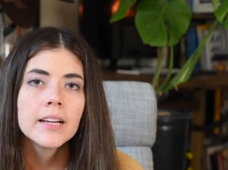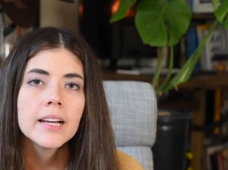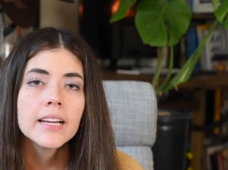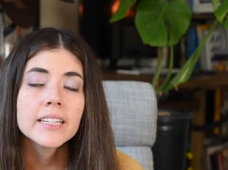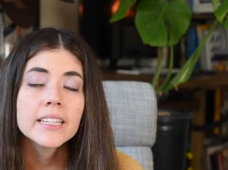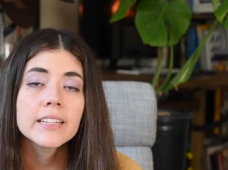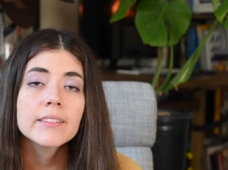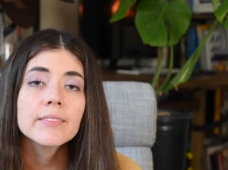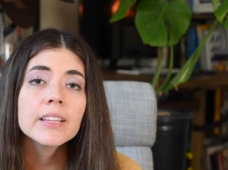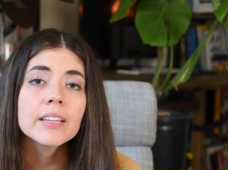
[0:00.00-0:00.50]

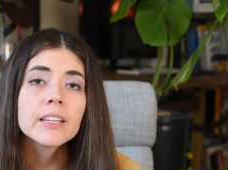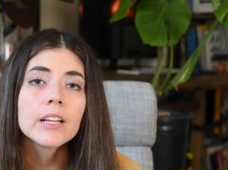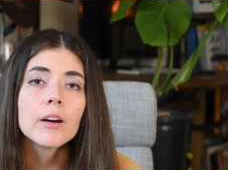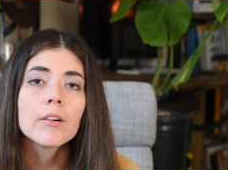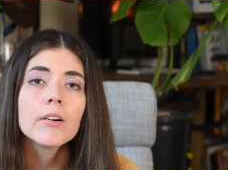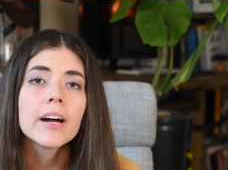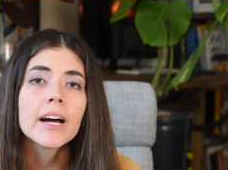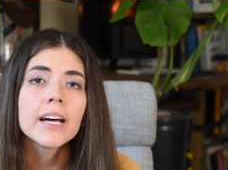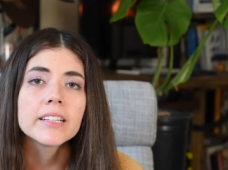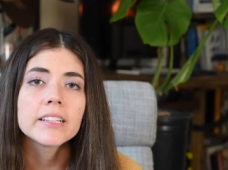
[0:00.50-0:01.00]
And even
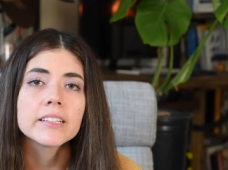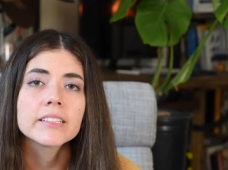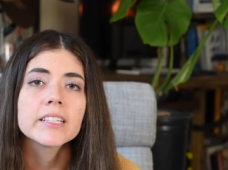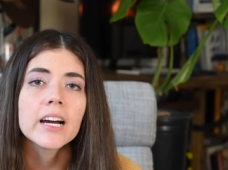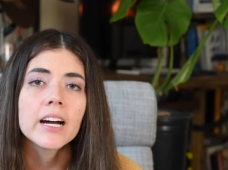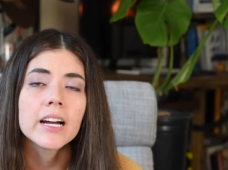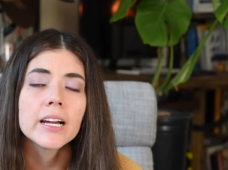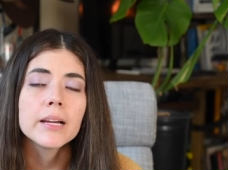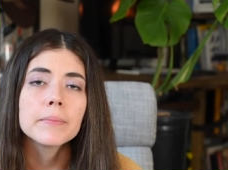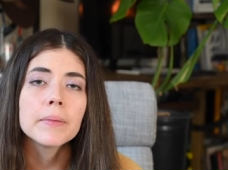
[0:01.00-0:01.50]
though at the
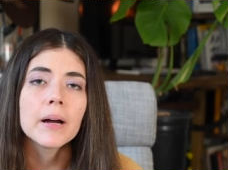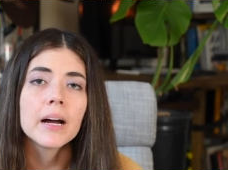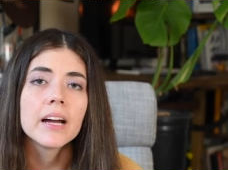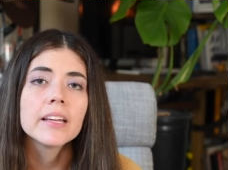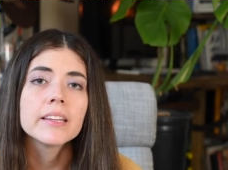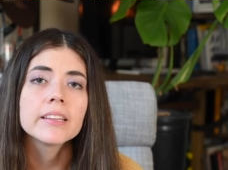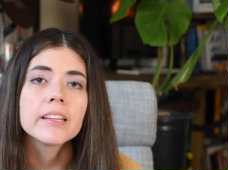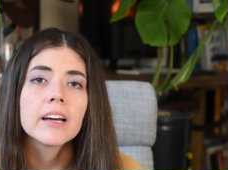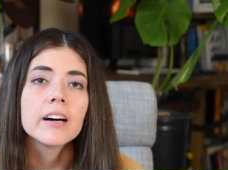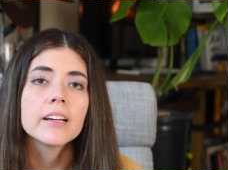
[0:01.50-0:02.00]
time
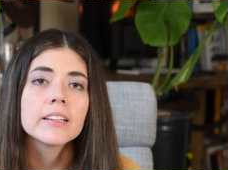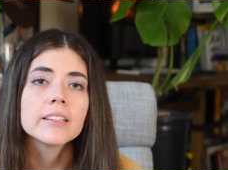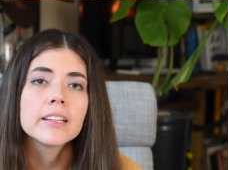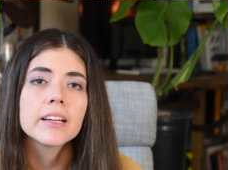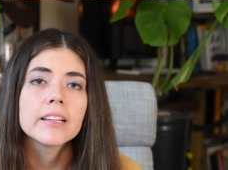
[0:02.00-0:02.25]
I thought